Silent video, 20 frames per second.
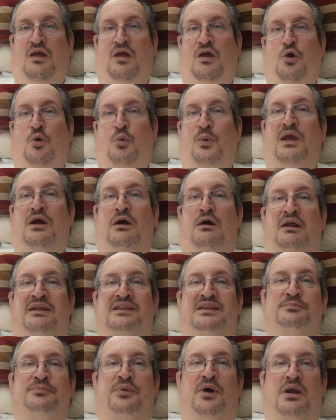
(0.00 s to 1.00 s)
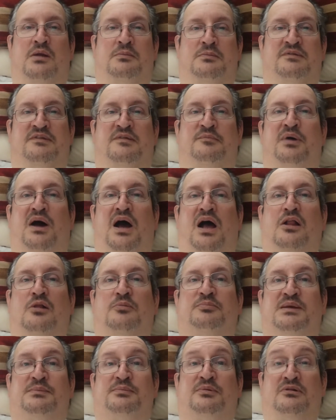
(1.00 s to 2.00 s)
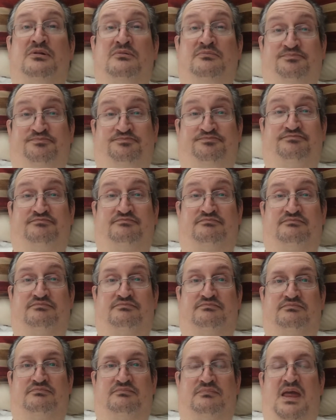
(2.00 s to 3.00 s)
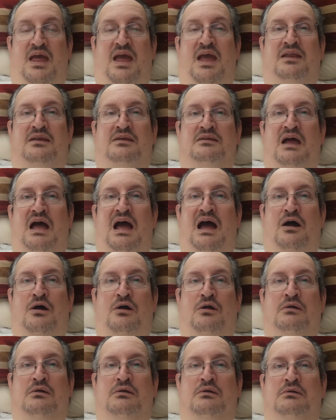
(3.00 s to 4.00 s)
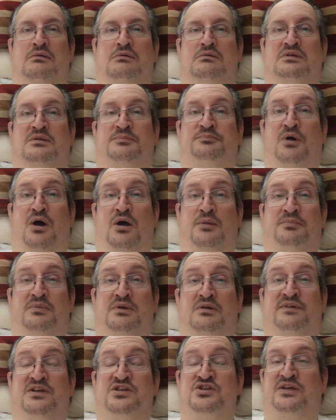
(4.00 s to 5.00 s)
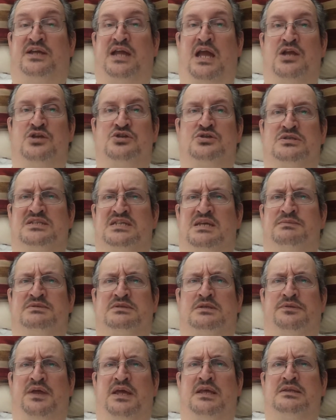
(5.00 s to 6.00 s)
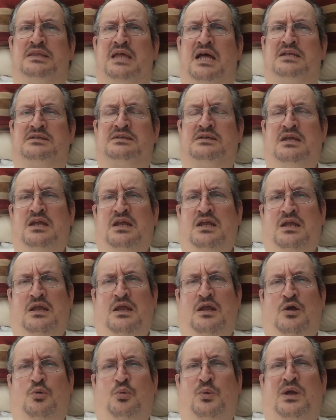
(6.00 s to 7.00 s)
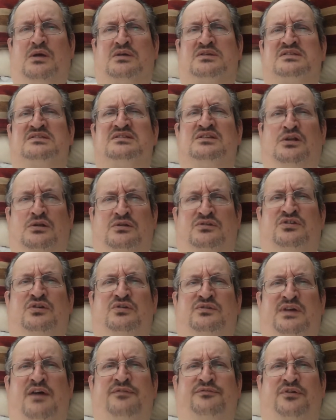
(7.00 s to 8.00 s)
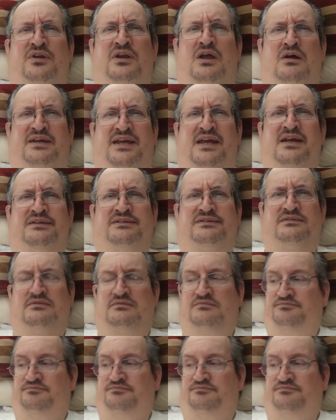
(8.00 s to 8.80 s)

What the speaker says: We are at the bottom of the pile, people, and our Department of Education seems to think that we are still too tough on our kids.